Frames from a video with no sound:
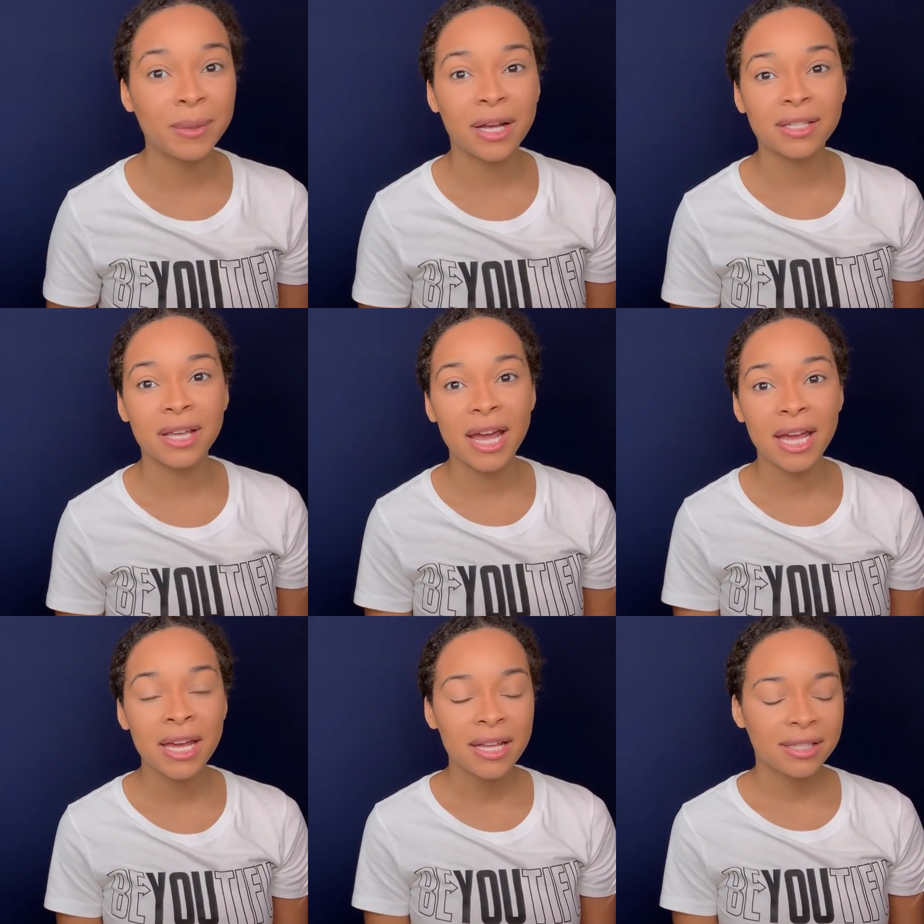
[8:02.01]
because
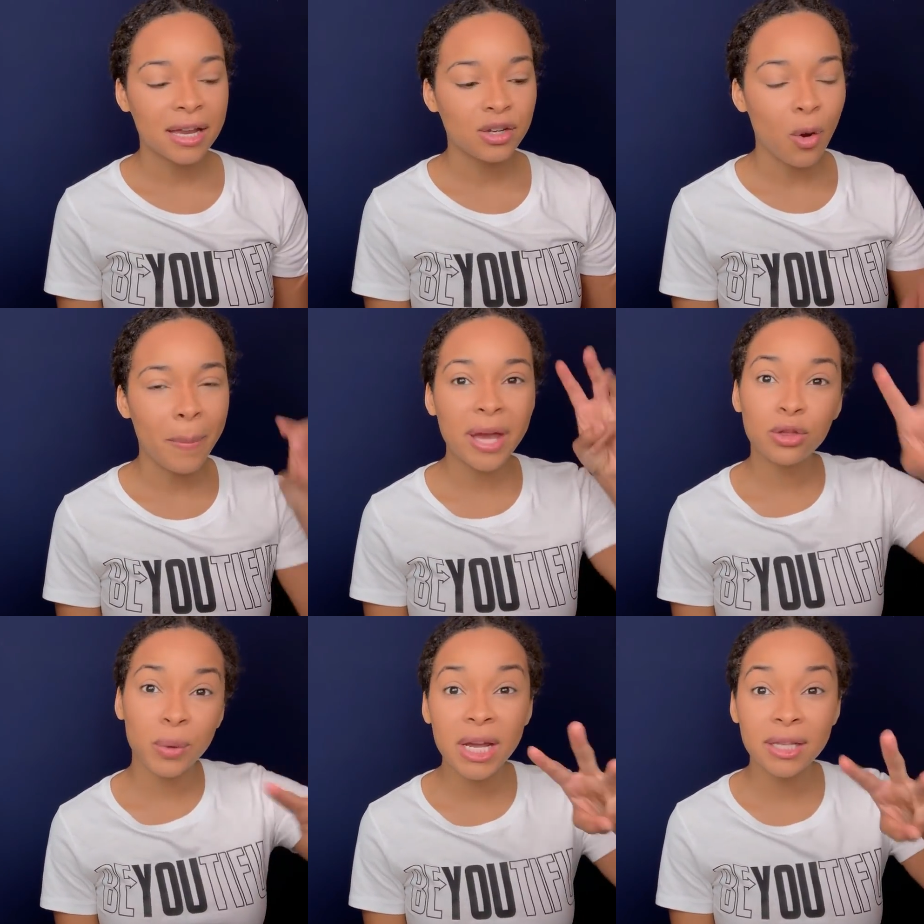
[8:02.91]
they said, you know, pick
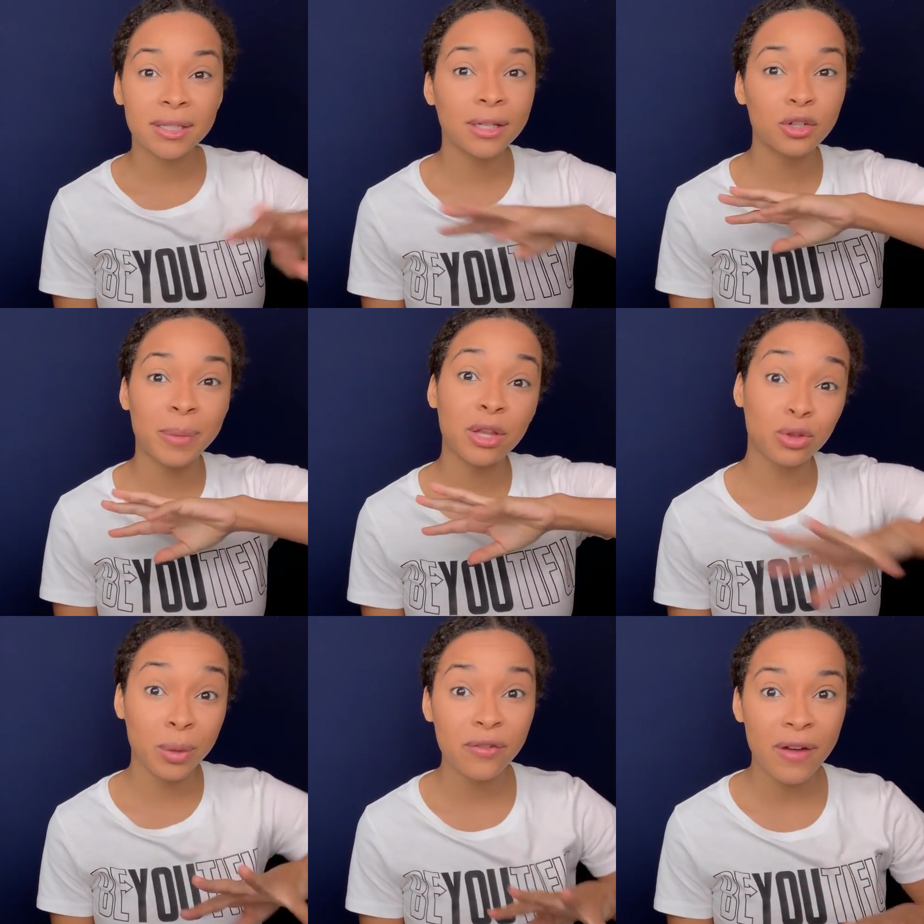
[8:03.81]
3 concealers, pick
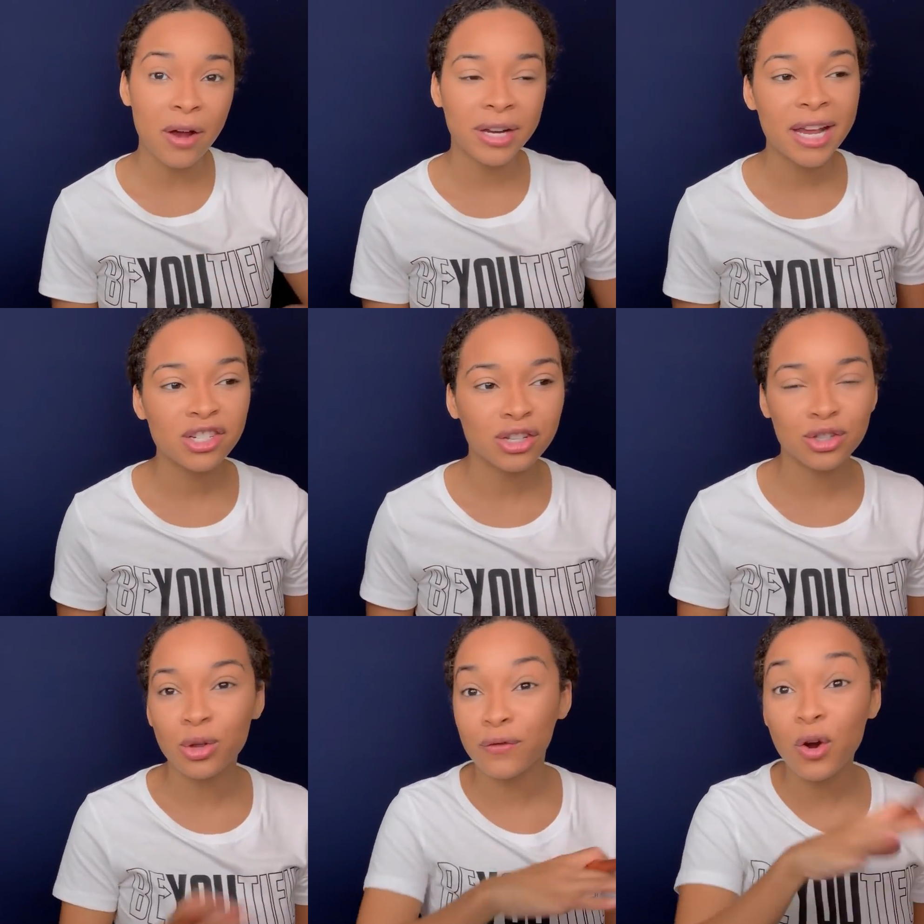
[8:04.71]
3 foundations. So the